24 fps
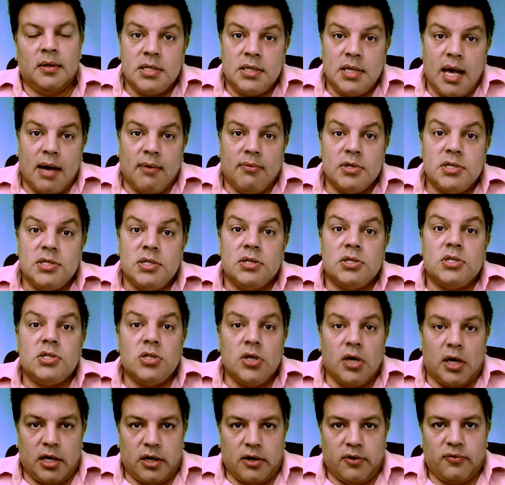That was the
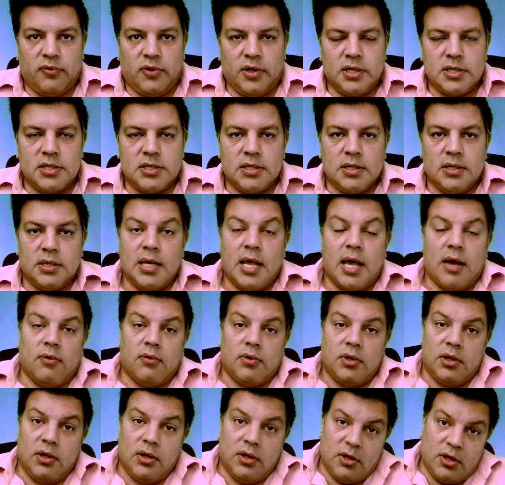start of this. Now,
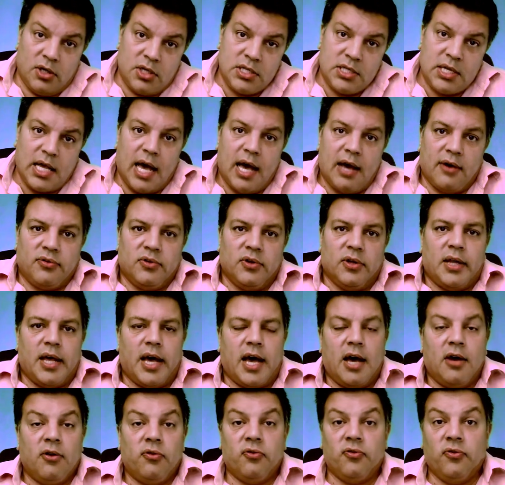years after
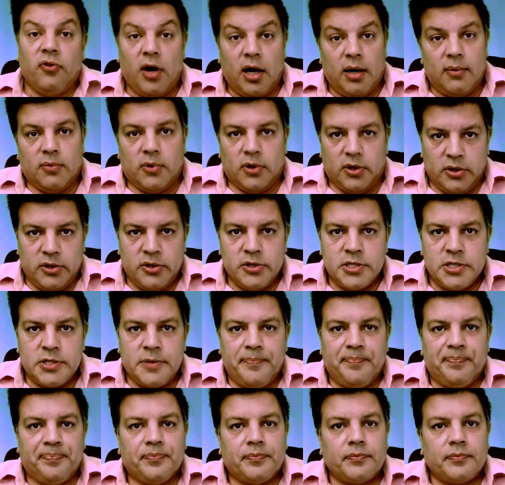that, farmers